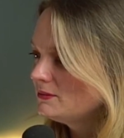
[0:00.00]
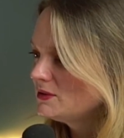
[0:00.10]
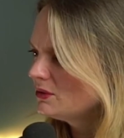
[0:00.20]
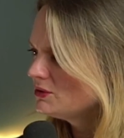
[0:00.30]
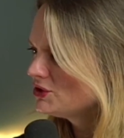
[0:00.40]

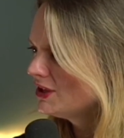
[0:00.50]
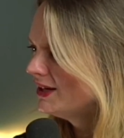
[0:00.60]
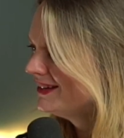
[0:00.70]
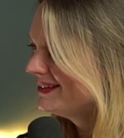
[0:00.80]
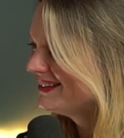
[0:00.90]
dodged,
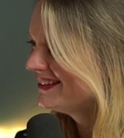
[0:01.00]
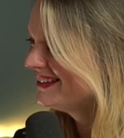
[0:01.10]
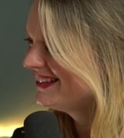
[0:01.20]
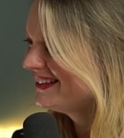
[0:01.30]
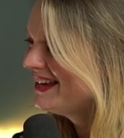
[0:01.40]

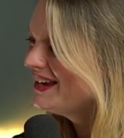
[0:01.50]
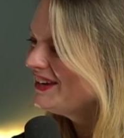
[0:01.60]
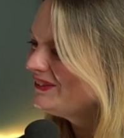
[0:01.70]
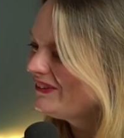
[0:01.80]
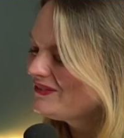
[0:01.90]
you
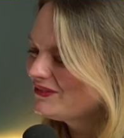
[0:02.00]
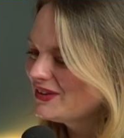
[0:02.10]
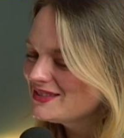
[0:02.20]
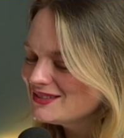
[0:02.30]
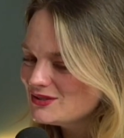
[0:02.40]
know, I have
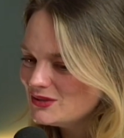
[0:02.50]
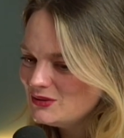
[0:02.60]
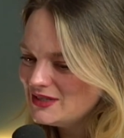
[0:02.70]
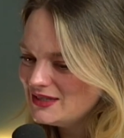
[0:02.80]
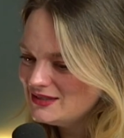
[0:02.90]
cousins who
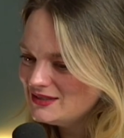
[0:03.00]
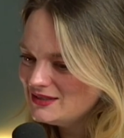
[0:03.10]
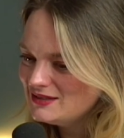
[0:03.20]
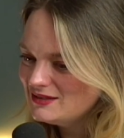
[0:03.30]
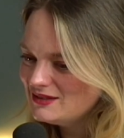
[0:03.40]
did,
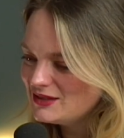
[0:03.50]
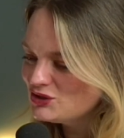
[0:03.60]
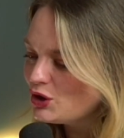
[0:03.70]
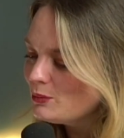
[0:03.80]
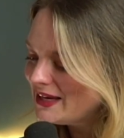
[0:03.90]
there's
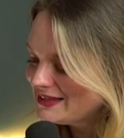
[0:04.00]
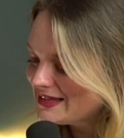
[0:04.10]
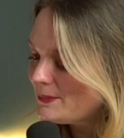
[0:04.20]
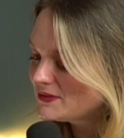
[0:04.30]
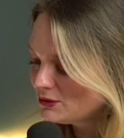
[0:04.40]
so many
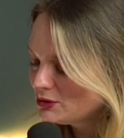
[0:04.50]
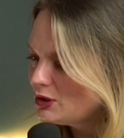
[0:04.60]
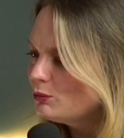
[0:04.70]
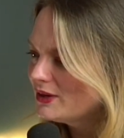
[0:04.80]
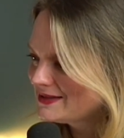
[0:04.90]
exams. There are a
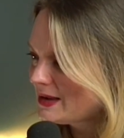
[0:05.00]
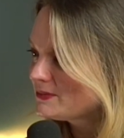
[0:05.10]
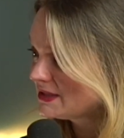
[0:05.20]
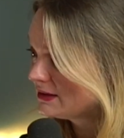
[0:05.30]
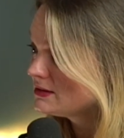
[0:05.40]
lot more exams
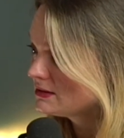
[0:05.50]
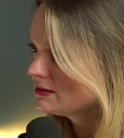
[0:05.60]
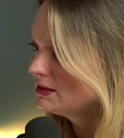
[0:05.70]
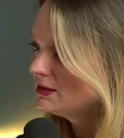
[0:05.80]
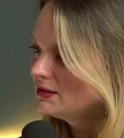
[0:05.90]
in England.
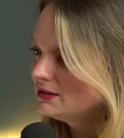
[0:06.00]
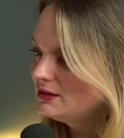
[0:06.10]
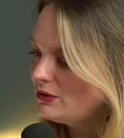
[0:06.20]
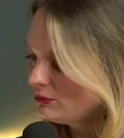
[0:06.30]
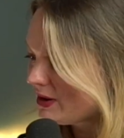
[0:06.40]
You
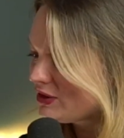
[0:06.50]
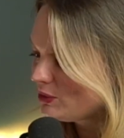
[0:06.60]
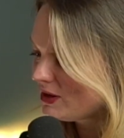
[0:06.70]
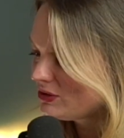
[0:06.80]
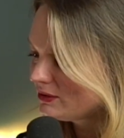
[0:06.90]
know, they're right the
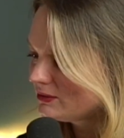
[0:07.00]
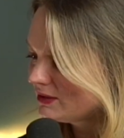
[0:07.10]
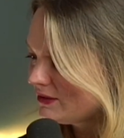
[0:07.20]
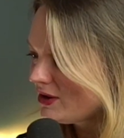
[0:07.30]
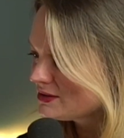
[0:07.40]
way through. And
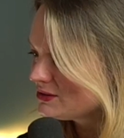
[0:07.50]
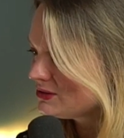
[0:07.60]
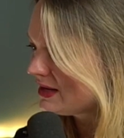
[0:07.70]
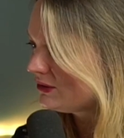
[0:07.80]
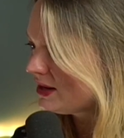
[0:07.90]
I have cousins who
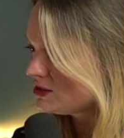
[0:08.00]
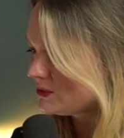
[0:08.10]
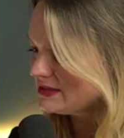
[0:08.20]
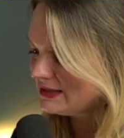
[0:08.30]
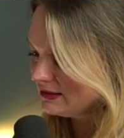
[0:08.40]
then
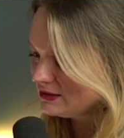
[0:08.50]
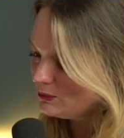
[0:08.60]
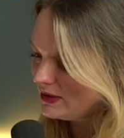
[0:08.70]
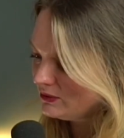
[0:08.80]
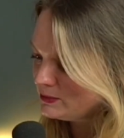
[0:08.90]
graduated in England and
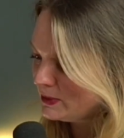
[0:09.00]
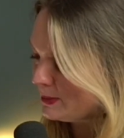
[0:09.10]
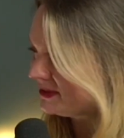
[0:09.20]
went on to become